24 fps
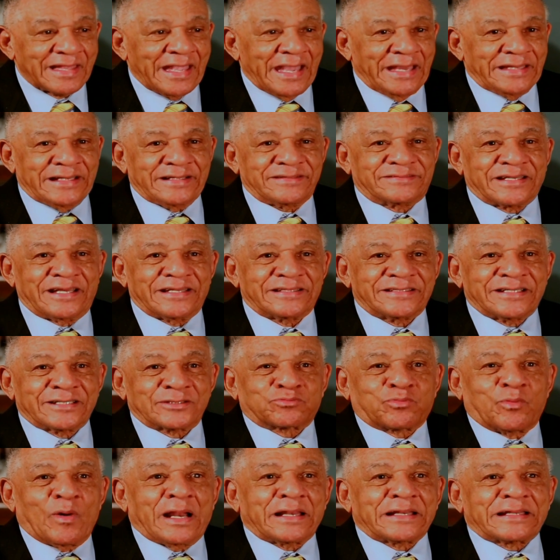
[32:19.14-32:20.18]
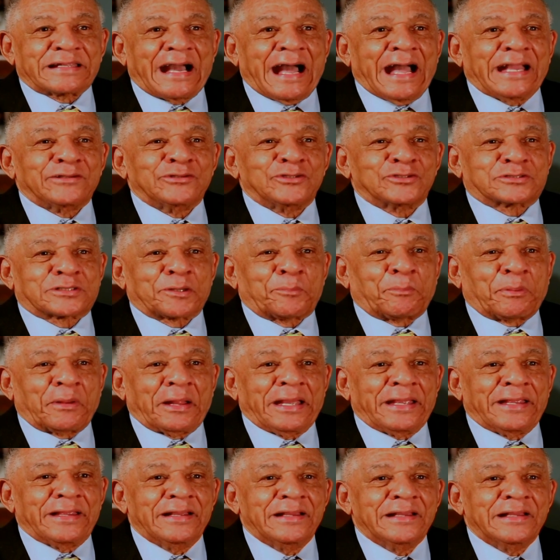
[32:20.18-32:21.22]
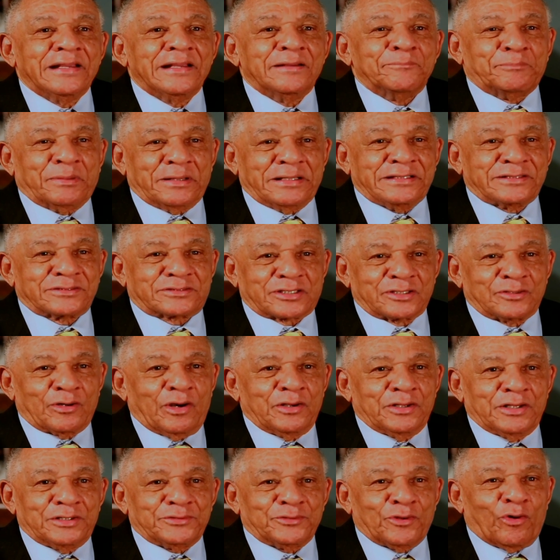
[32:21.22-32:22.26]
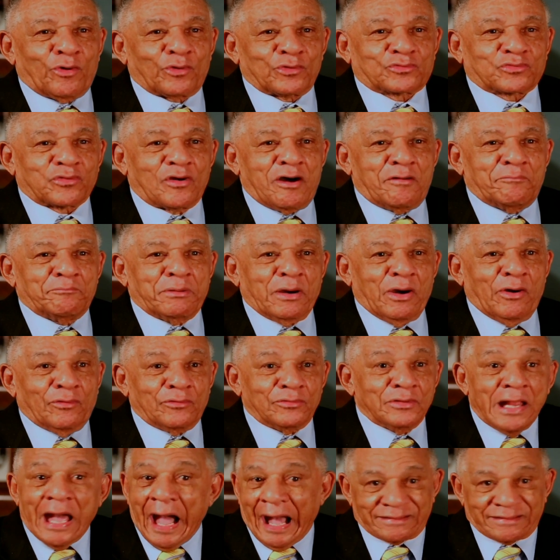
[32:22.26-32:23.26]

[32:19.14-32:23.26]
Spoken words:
and they said, this one guy used to play, but it's an old trombone.